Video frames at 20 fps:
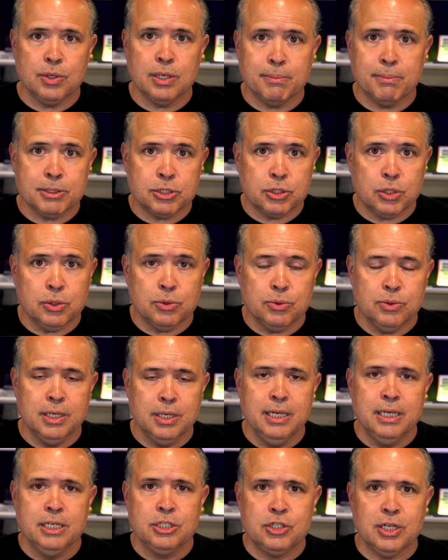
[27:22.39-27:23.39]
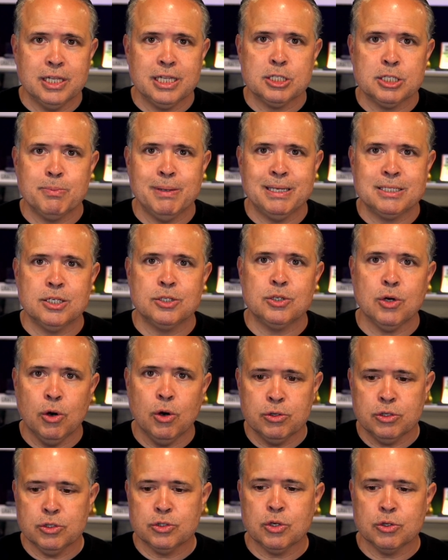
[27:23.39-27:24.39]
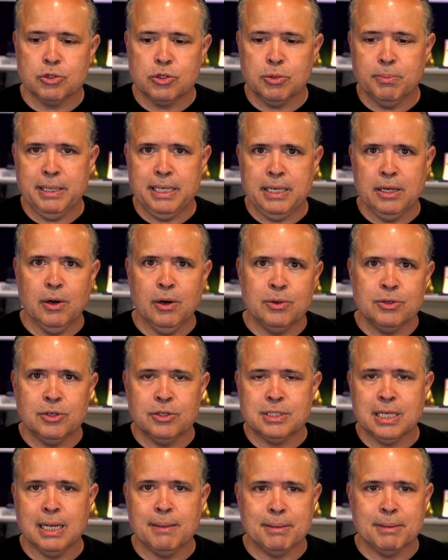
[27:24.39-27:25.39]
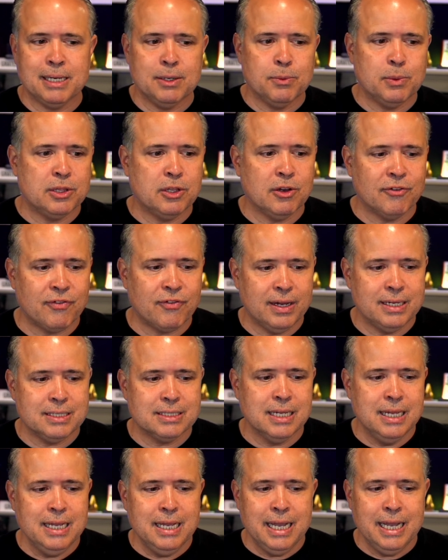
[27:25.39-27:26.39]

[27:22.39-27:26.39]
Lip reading: Number two, share this message on your social media, on your timeline, and with your friends.